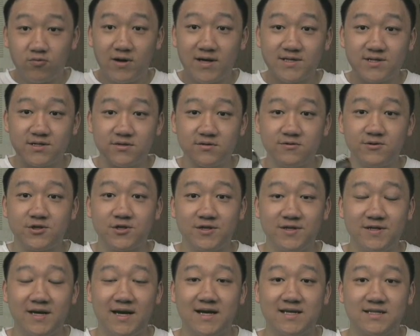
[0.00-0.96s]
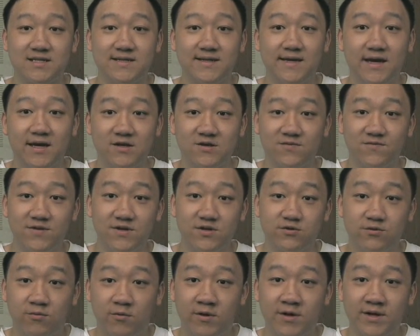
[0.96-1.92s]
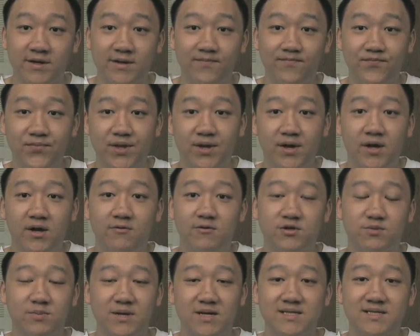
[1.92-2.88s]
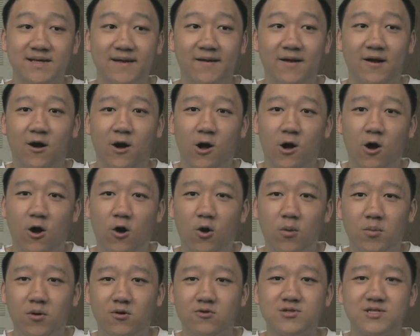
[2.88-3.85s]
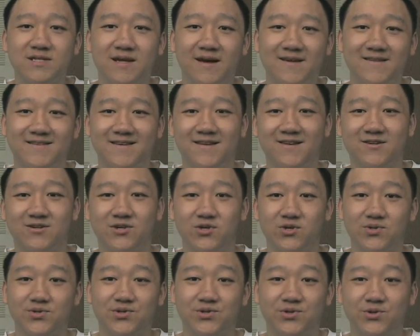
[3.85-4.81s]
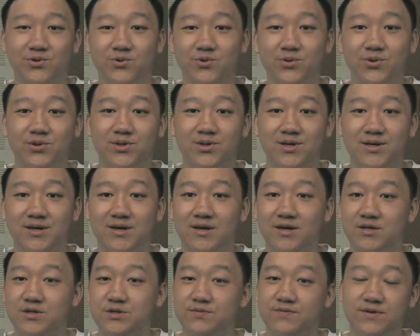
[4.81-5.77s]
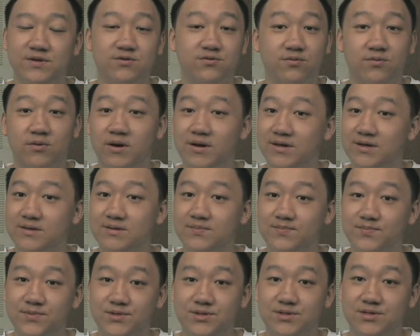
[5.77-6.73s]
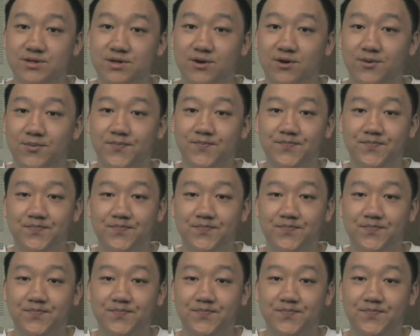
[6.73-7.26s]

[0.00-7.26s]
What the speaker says: resolution as the HV20, which makes it almost identical to the HV20. So,